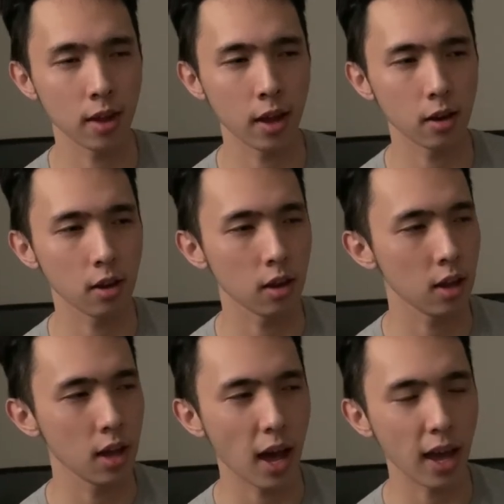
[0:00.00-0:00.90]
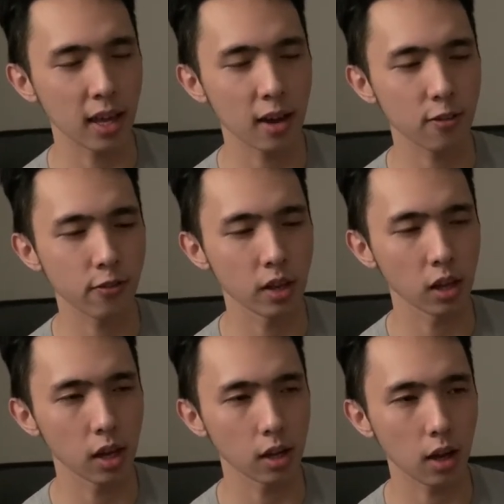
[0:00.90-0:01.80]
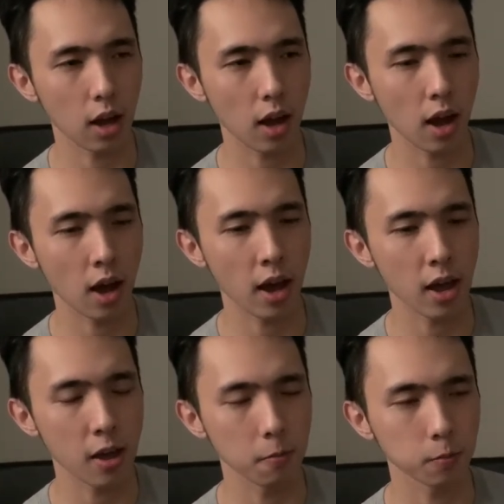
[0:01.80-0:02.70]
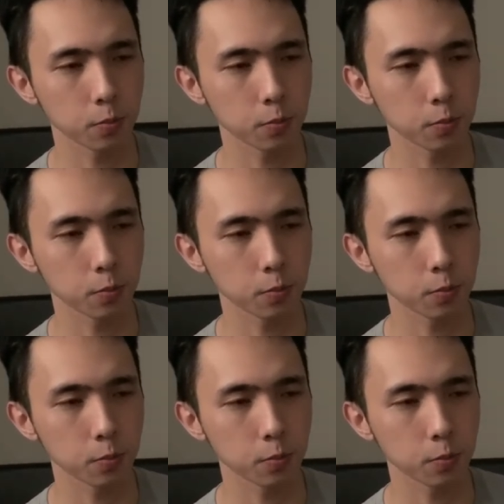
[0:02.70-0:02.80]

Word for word: And I kind of feel like I